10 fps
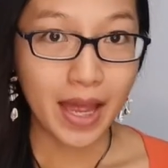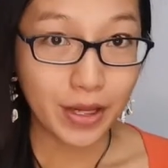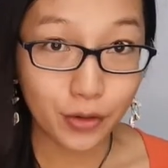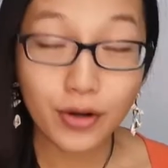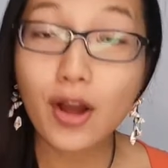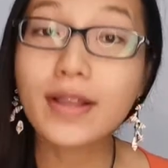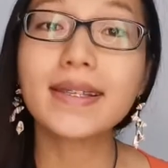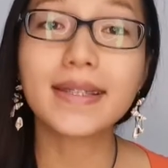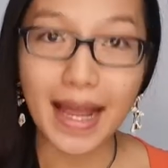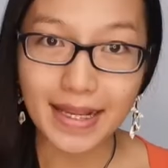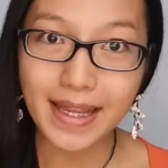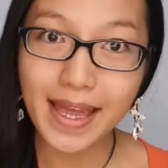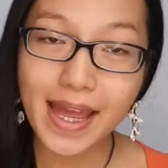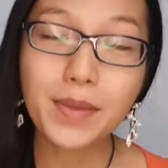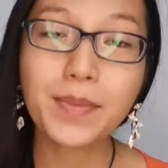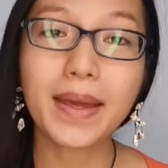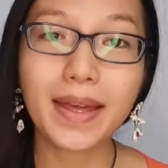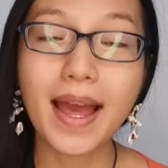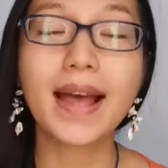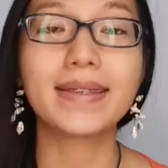you notice a second
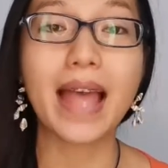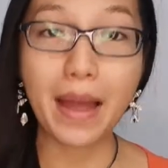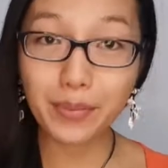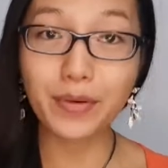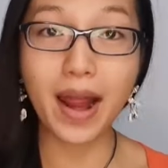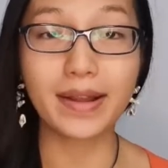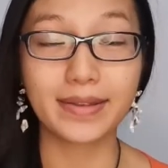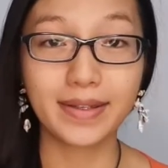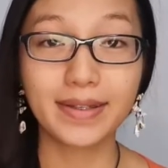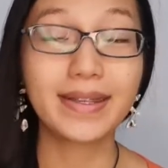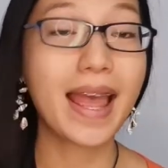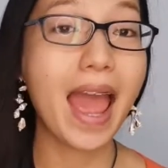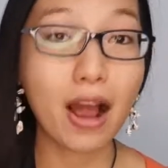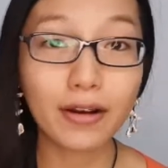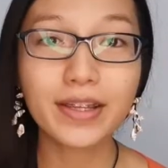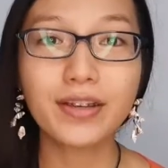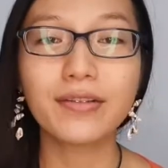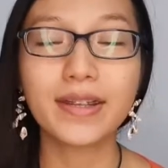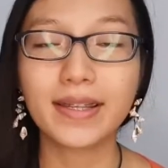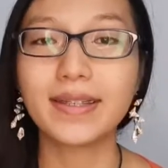because apparent just telling
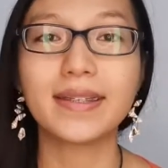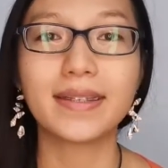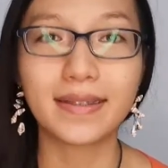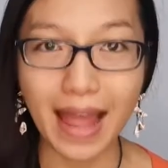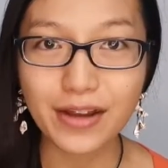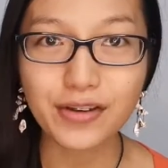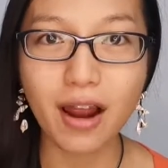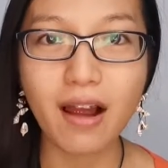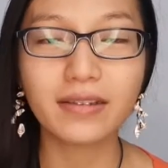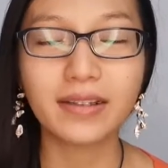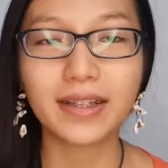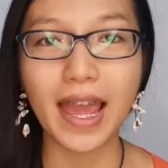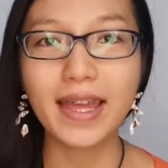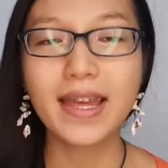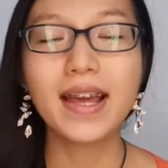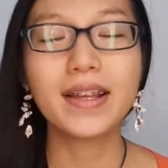you this is natural, okay?